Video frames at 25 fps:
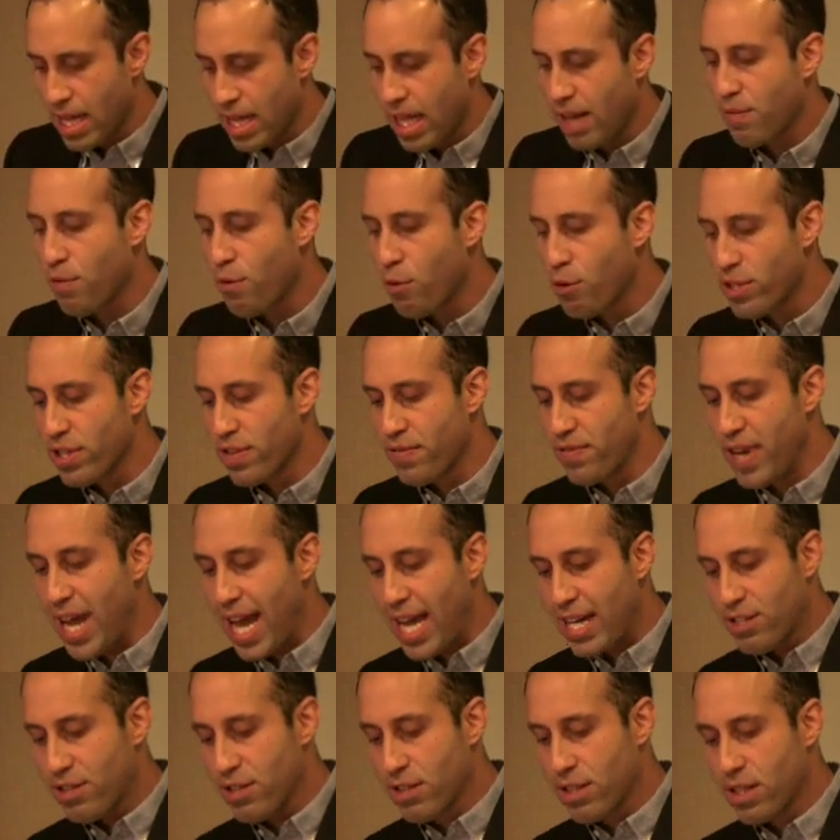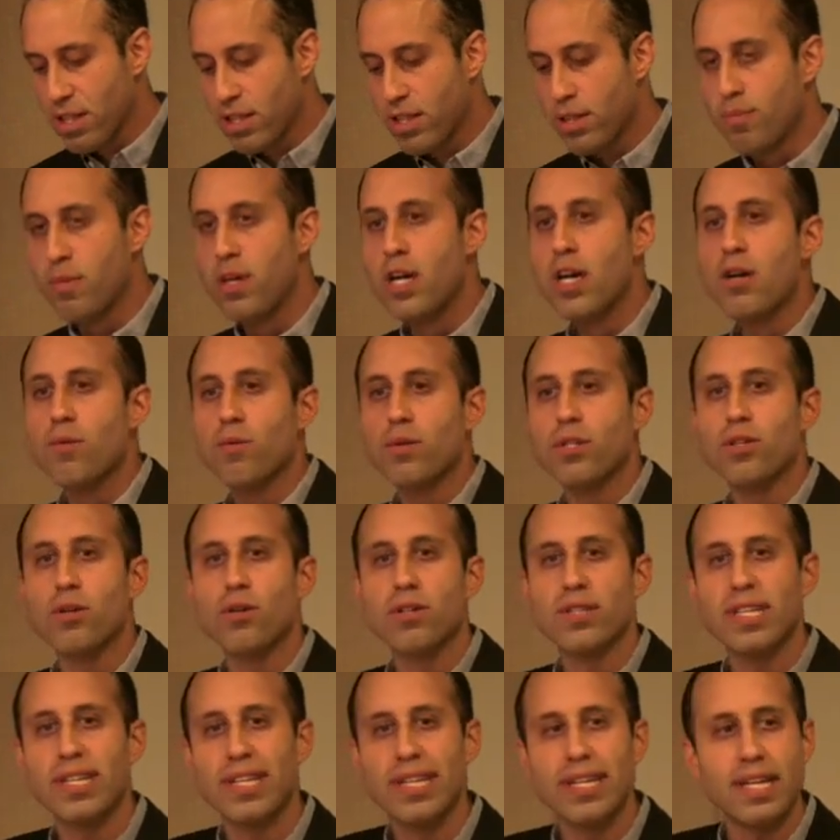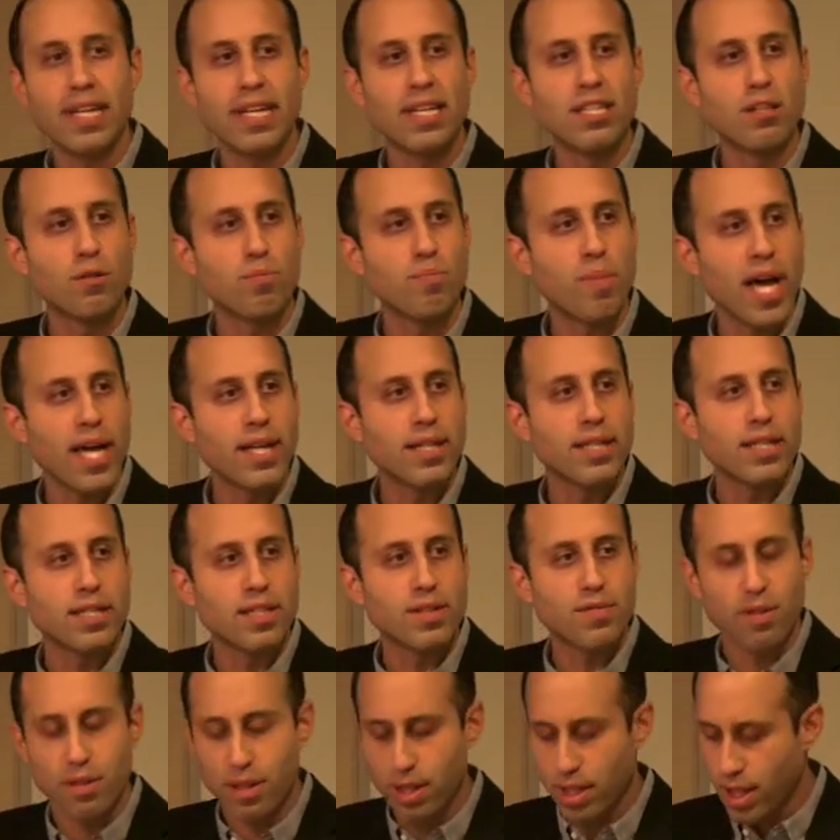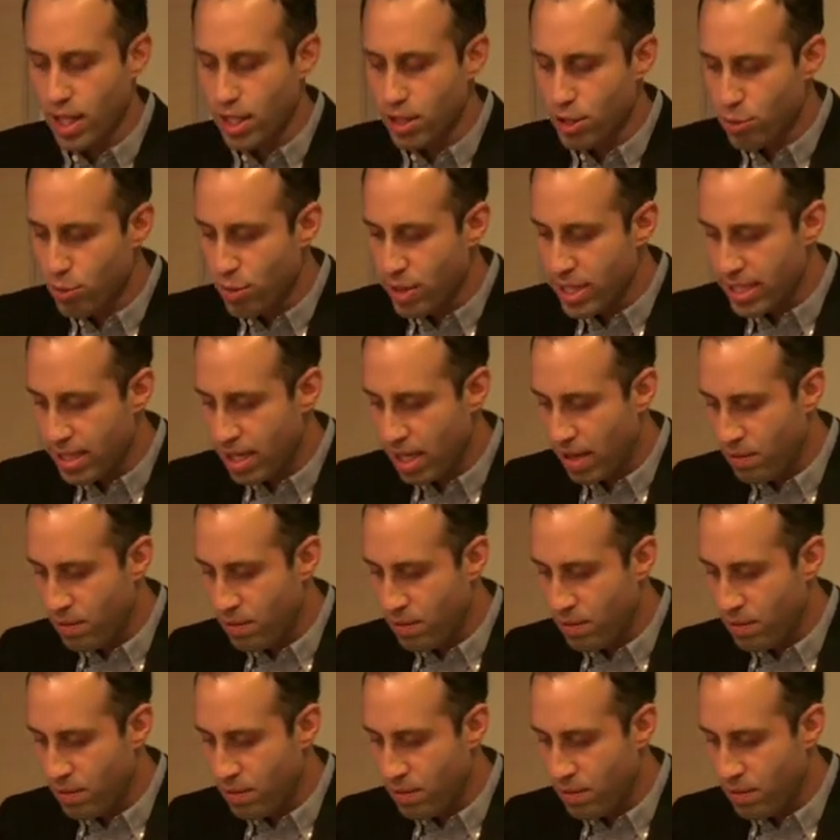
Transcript: That force of nationalism resulted in independence for the countries